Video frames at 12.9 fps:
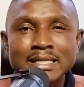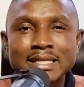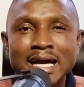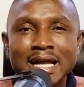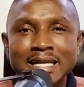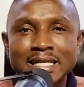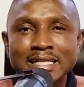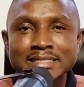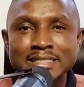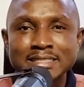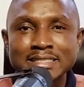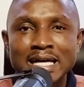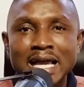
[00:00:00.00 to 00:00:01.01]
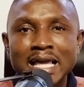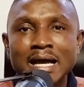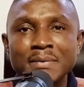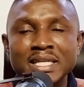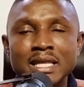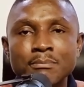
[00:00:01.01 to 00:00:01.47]
there are lessons. I
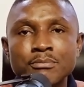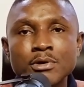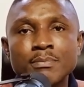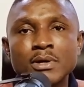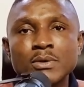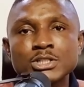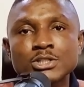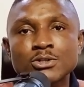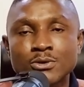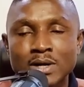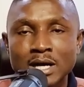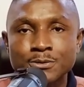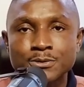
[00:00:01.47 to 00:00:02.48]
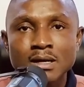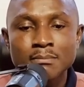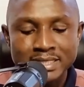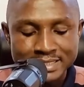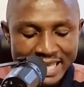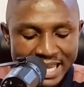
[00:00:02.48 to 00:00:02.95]
am in a preparation ground.
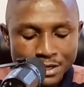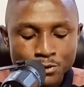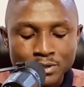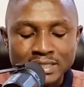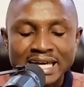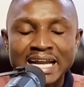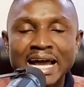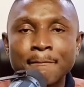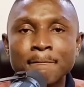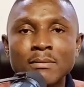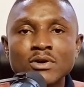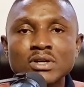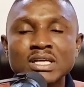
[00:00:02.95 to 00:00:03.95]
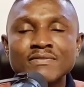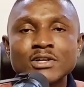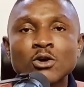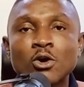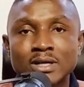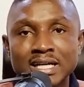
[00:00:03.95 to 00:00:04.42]
But thank God that I'm even
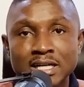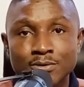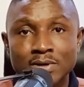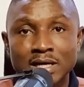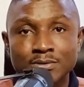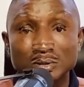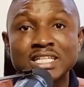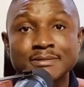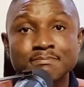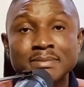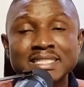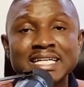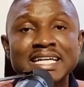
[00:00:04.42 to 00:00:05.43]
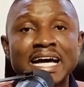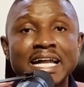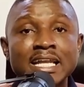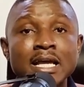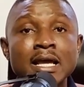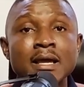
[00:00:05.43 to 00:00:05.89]
on that ground. It's better
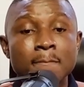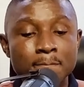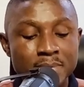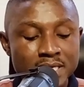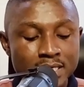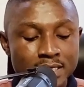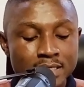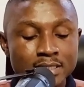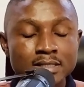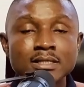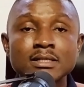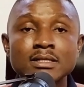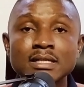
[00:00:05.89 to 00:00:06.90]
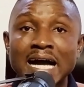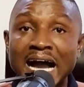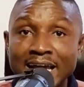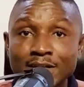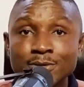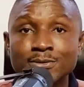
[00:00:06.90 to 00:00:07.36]
than being
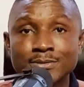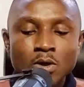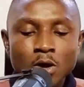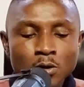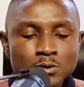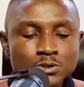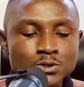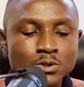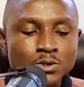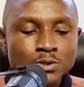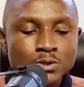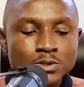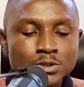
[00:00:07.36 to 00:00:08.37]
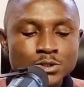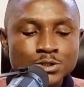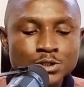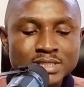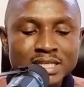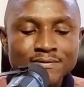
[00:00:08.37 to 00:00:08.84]
idol. Also,
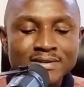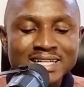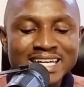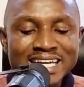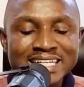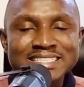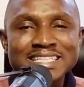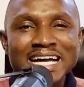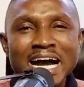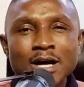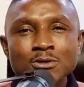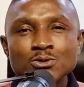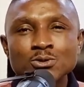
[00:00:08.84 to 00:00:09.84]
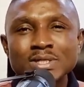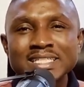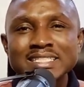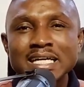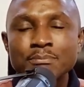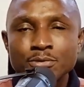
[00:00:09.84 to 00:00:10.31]
Joseph learned how to
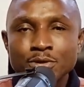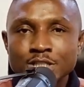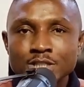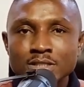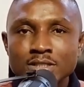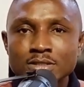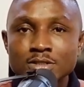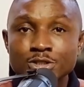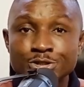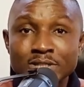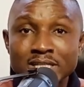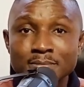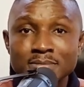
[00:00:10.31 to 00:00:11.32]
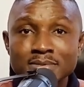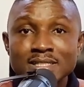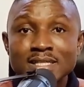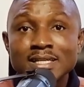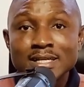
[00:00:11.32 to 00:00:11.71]
interpret dreams